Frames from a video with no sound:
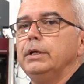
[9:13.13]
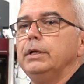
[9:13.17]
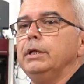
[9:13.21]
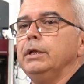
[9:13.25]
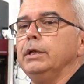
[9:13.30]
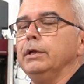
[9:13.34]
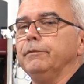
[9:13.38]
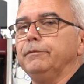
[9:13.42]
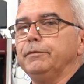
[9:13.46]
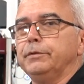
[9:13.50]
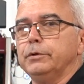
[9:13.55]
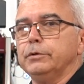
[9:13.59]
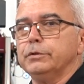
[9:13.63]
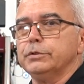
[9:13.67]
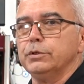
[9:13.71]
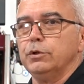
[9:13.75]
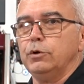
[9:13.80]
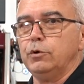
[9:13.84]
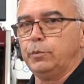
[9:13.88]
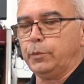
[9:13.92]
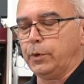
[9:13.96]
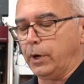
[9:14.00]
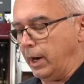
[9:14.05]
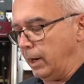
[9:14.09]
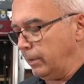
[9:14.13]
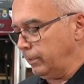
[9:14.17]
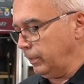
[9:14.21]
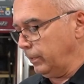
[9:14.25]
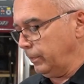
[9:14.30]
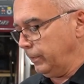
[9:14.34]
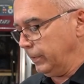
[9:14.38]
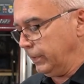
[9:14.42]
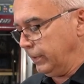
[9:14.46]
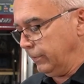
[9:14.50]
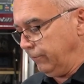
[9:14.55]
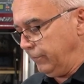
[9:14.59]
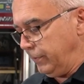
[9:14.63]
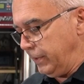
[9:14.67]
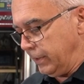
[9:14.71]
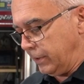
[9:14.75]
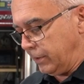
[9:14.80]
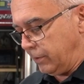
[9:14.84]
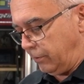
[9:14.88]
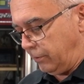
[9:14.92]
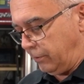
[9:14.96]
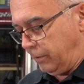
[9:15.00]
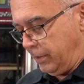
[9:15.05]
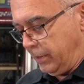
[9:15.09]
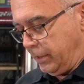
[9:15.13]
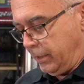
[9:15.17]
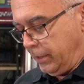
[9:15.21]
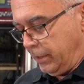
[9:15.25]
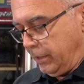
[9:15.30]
if there's no problem with the vehicle.